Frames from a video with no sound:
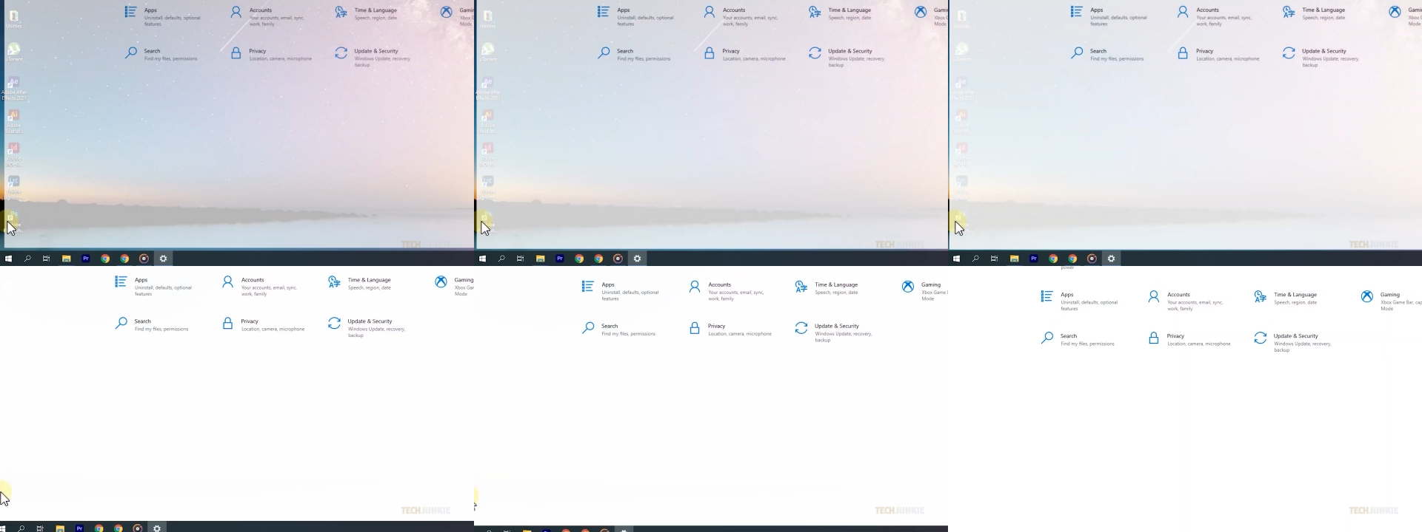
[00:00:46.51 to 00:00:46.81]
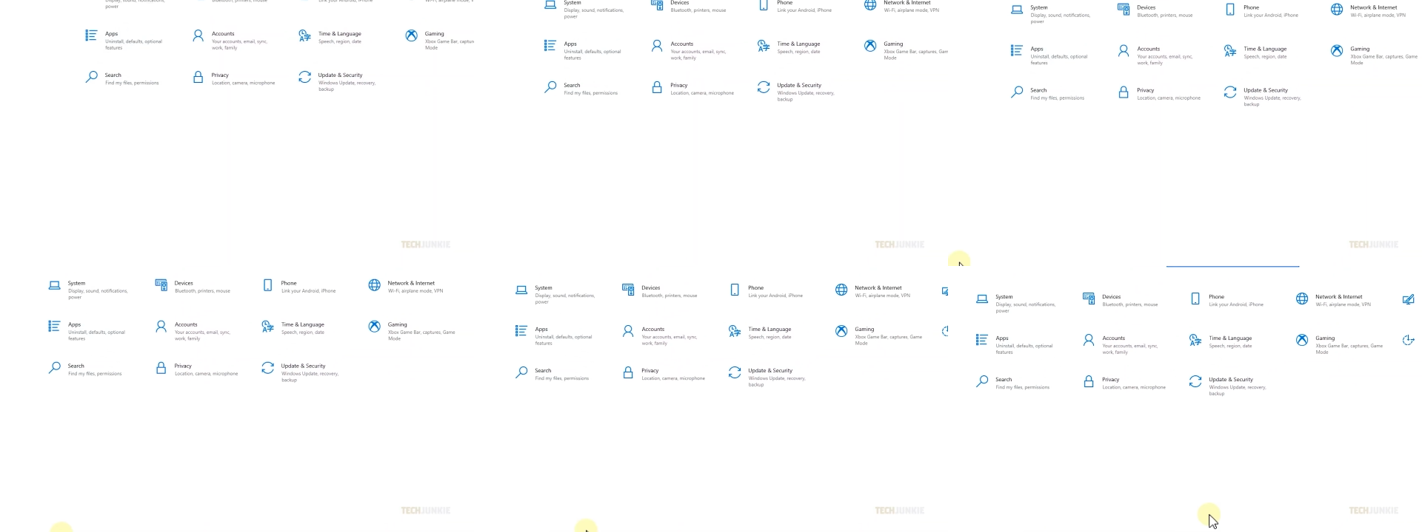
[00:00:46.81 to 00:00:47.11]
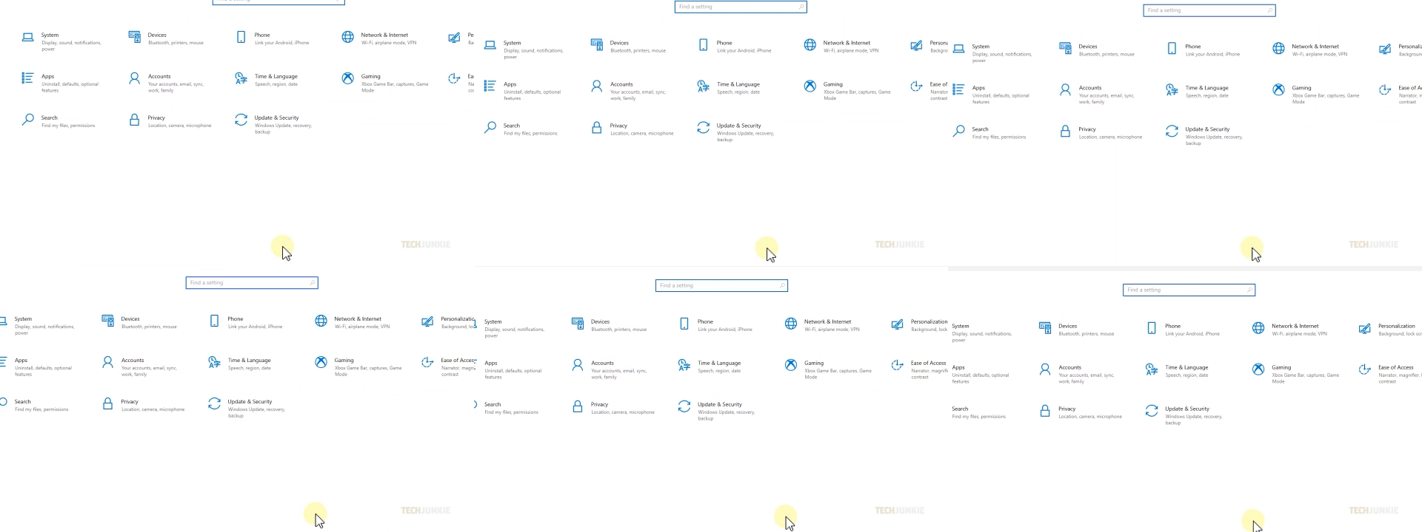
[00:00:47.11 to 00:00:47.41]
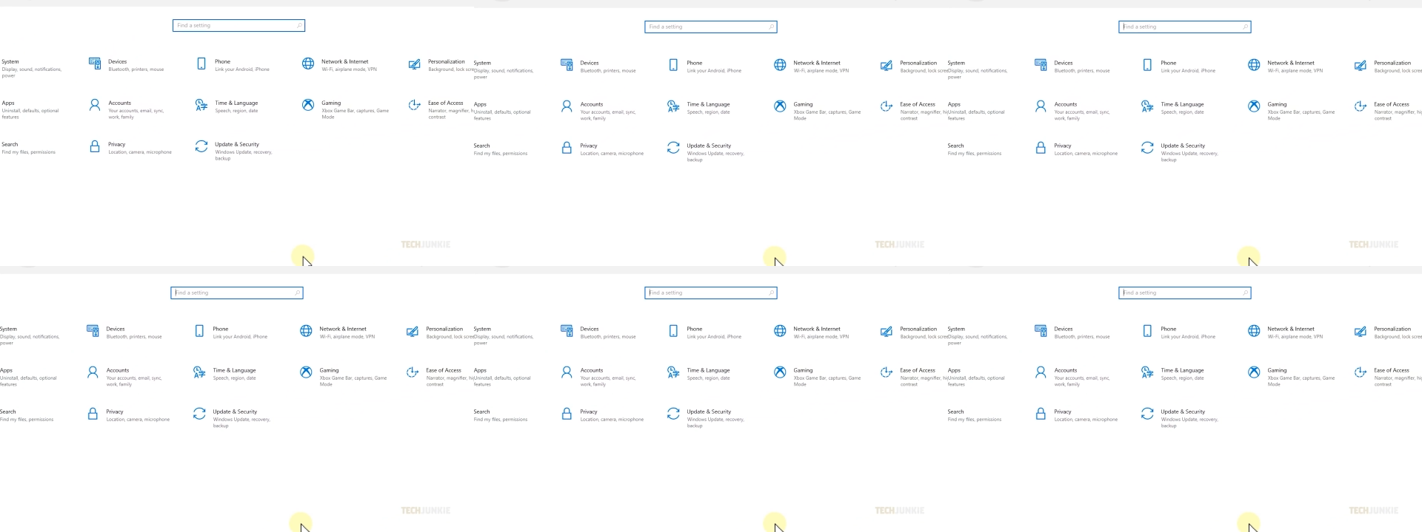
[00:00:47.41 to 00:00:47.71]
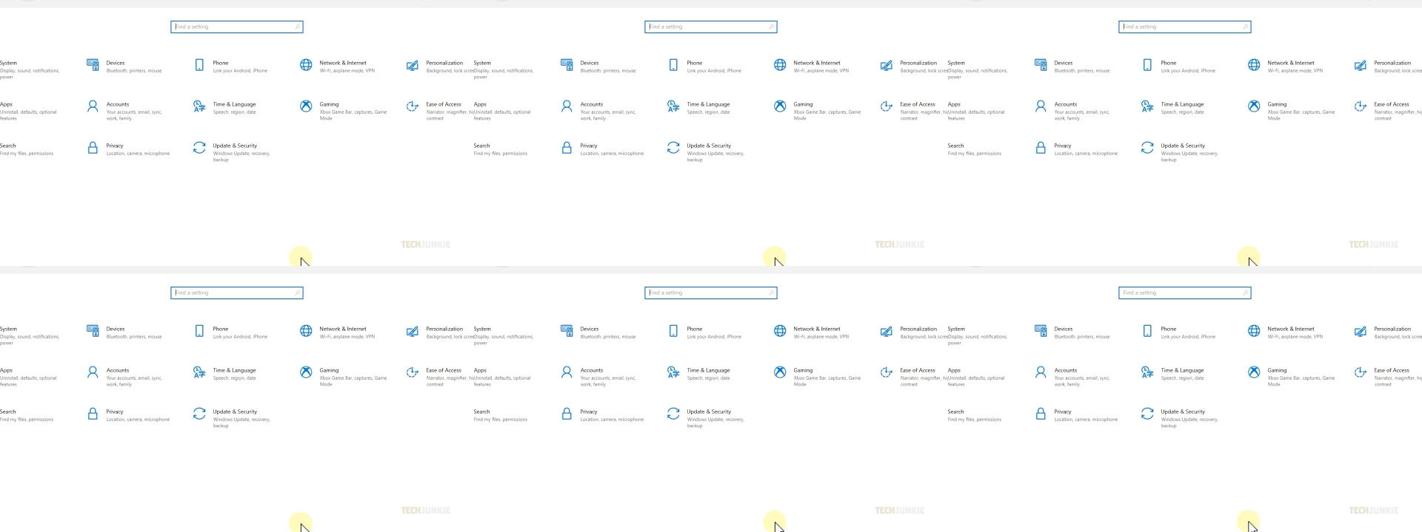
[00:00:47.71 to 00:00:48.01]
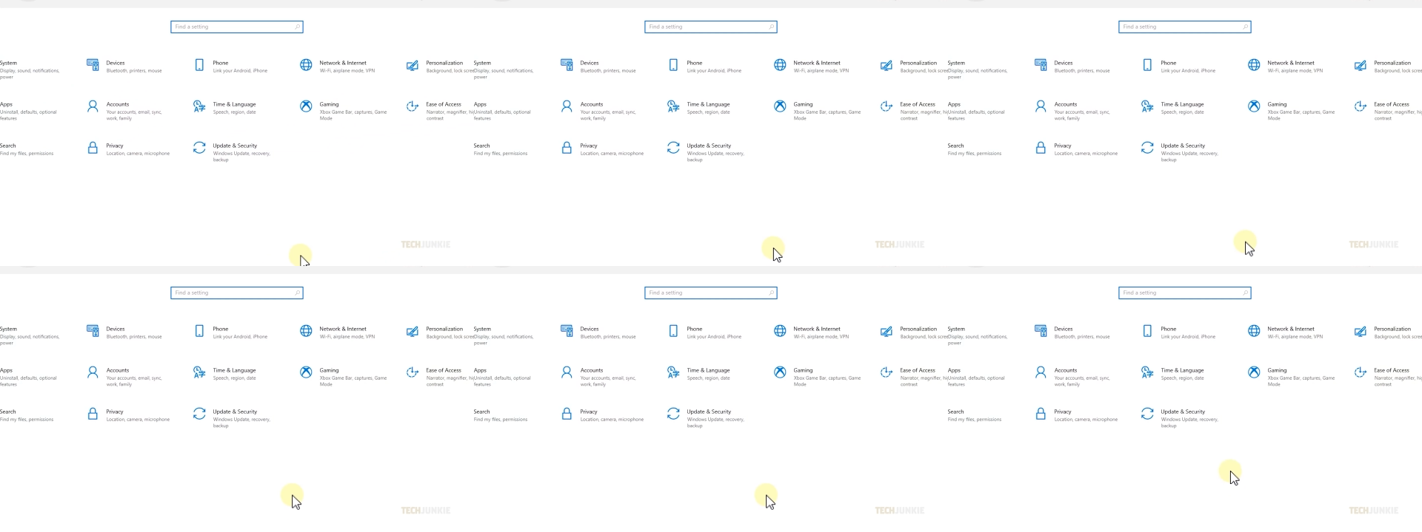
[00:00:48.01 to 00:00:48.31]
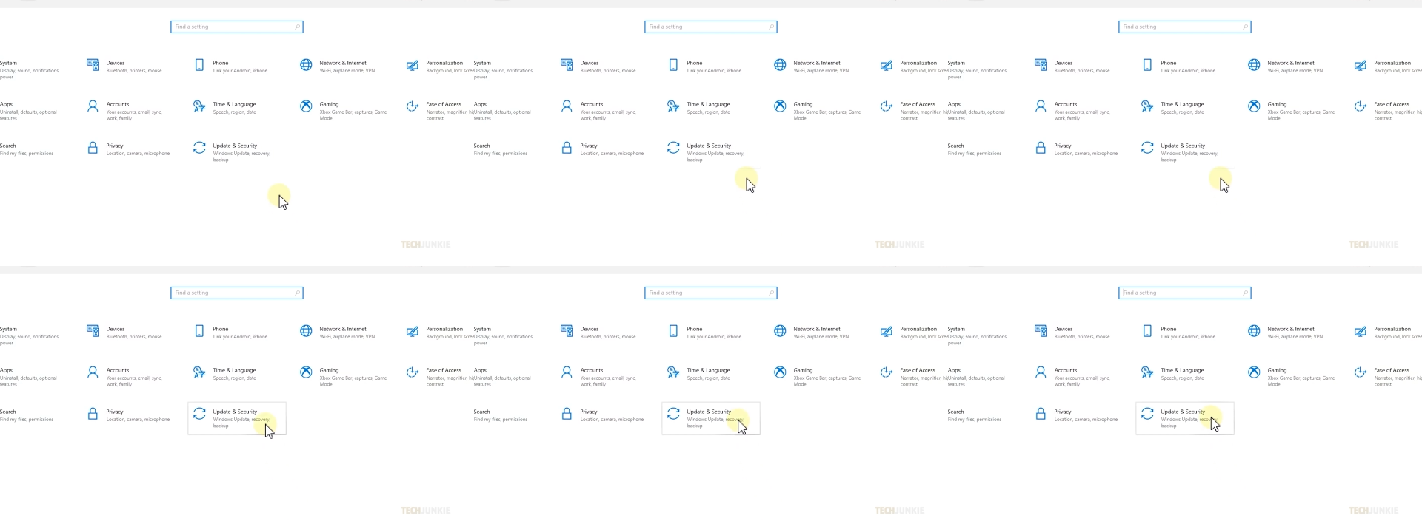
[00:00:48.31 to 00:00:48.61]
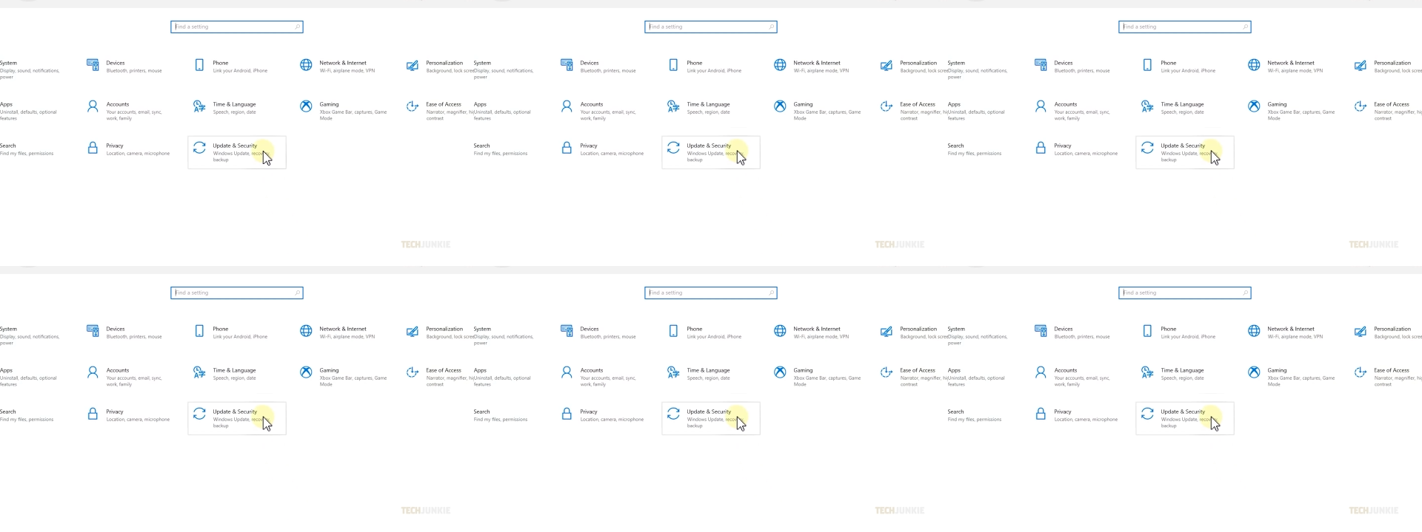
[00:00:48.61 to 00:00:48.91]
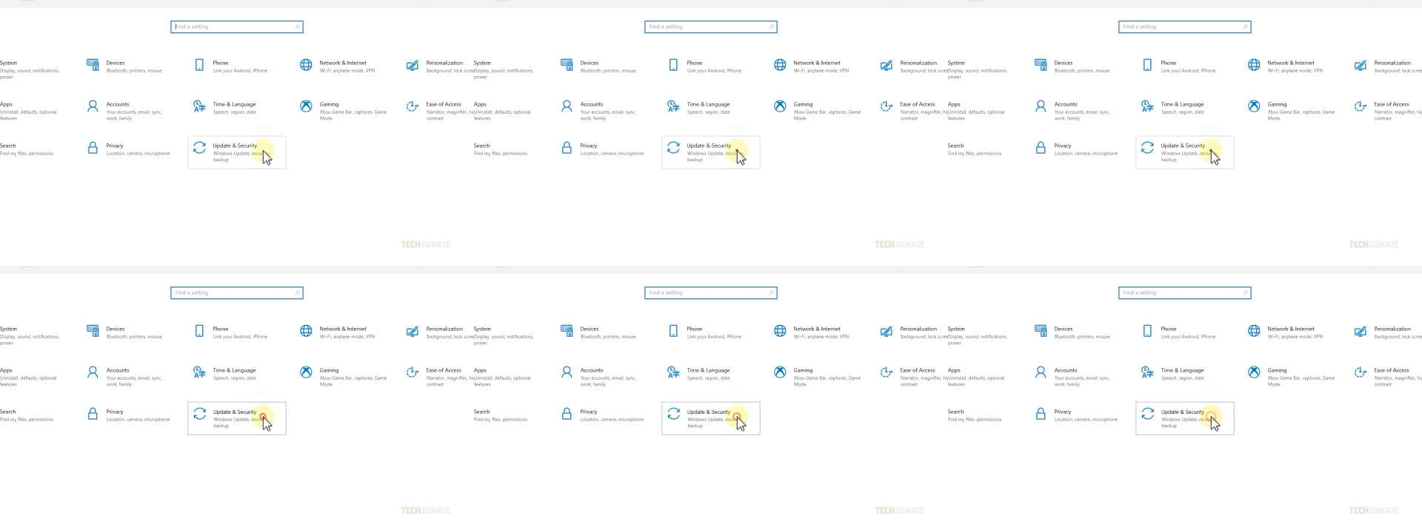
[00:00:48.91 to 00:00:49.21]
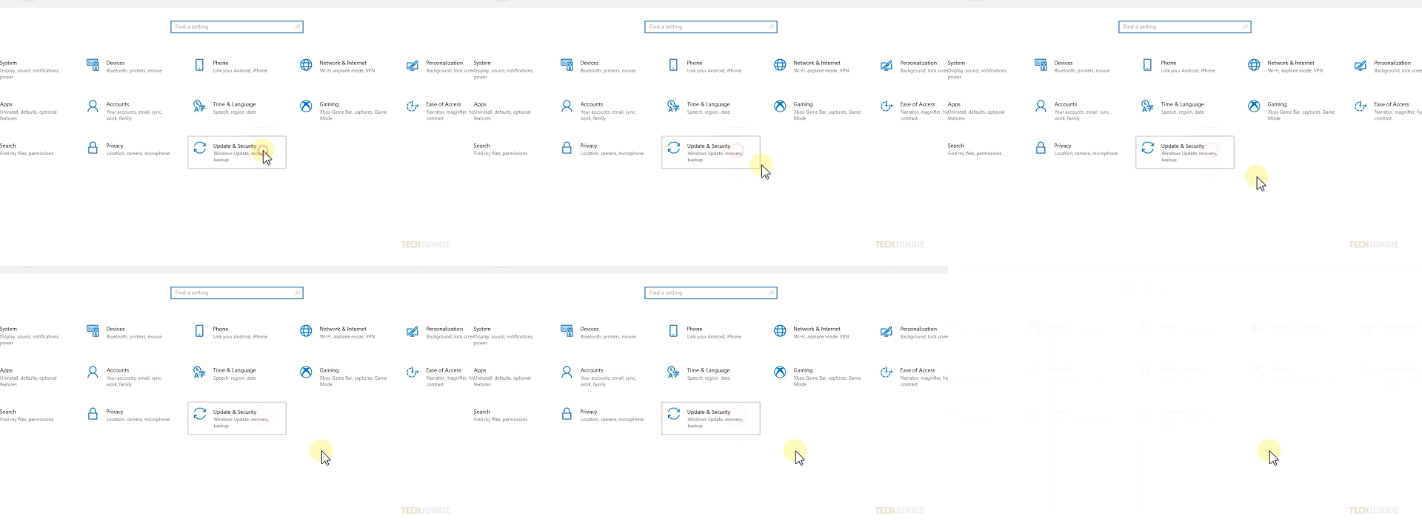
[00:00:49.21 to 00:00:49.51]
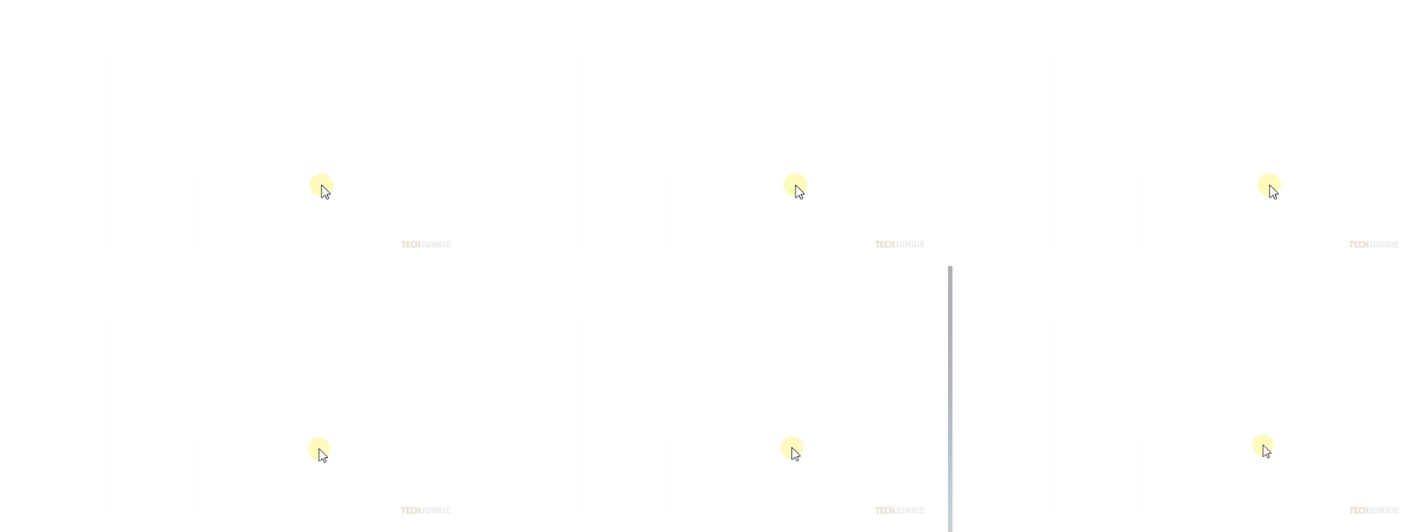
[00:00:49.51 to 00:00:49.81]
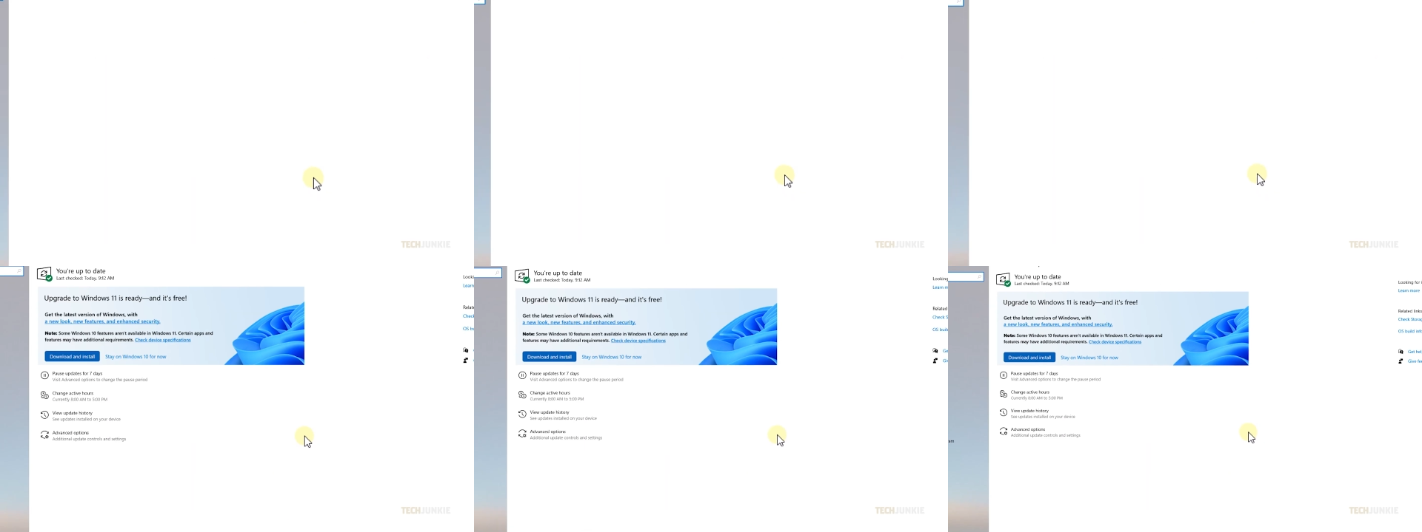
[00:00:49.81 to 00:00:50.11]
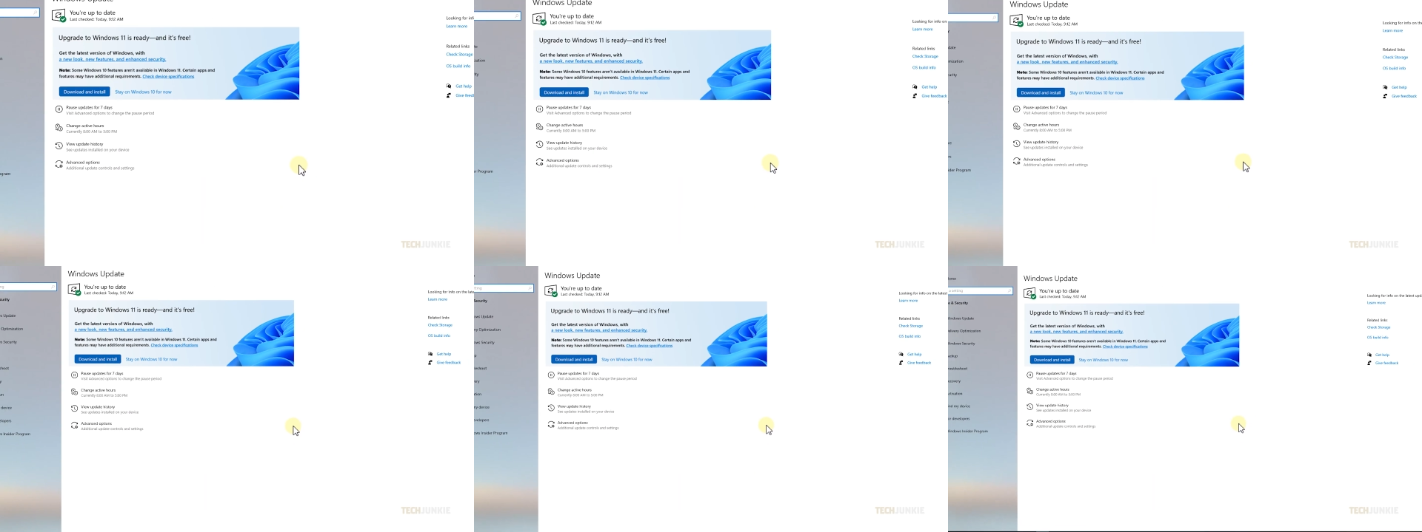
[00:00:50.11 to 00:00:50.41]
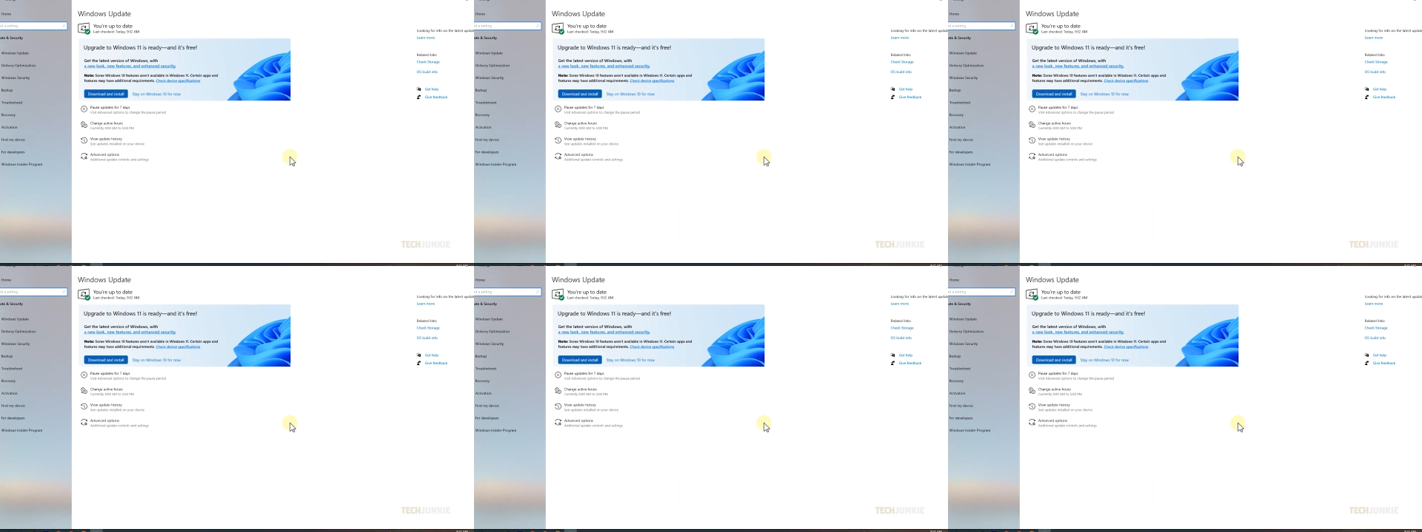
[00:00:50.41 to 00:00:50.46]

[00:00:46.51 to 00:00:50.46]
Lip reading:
(no speaker visible)